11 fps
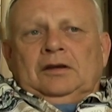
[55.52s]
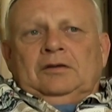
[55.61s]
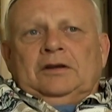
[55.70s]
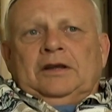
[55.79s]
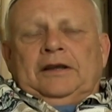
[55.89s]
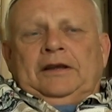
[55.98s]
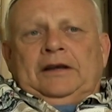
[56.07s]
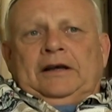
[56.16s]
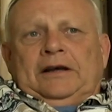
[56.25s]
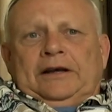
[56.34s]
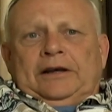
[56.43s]

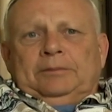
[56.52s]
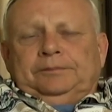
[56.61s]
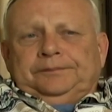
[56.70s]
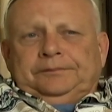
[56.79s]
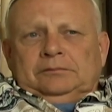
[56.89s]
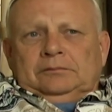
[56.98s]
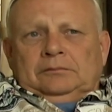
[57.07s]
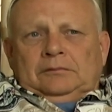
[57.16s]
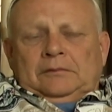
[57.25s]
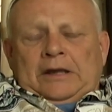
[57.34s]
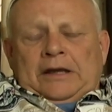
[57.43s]
Okay. Um,
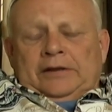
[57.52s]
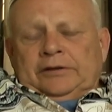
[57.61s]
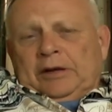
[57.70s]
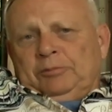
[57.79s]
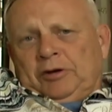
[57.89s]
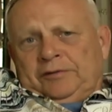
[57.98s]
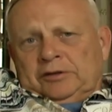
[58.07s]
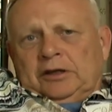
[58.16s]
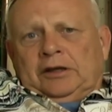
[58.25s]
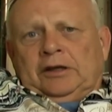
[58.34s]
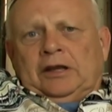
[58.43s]
as I
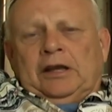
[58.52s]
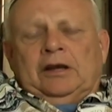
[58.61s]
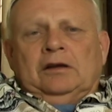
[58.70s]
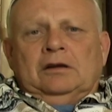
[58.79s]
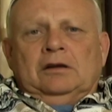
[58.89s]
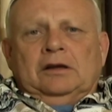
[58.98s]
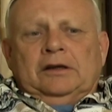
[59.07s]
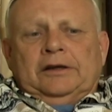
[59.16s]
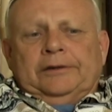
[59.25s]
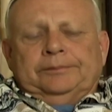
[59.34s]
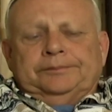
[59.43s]
previously indicated,
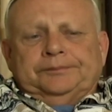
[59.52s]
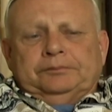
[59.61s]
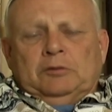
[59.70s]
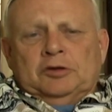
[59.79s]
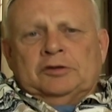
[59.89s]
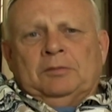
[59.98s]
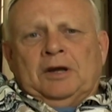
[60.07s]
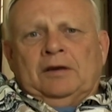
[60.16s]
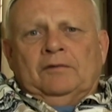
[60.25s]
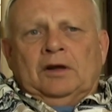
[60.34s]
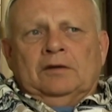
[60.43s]
um, most of my
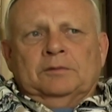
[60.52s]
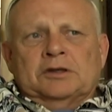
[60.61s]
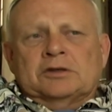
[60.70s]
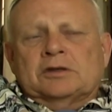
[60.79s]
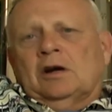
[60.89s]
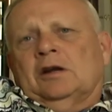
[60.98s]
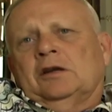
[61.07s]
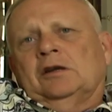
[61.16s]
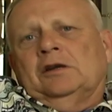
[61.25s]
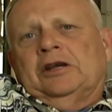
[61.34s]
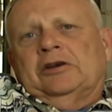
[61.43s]
involvement started
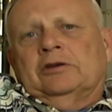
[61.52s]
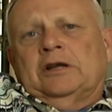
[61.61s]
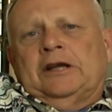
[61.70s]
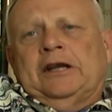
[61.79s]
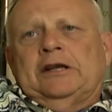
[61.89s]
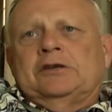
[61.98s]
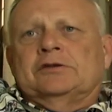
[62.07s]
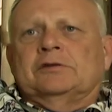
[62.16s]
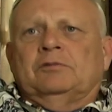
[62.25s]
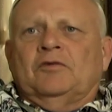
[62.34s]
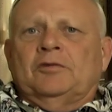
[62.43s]
in the early 80s
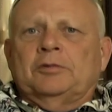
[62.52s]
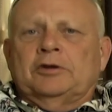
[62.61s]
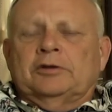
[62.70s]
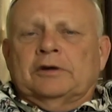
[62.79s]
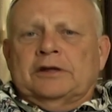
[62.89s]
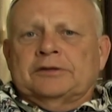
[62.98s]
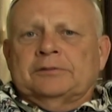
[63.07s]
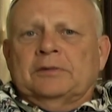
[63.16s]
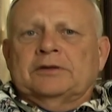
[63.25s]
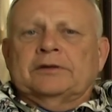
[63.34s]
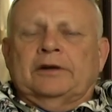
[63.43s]
and familiarizing
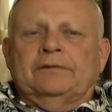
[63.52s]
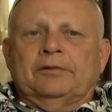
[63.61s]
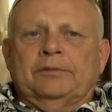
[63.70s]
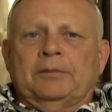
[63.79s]
myself with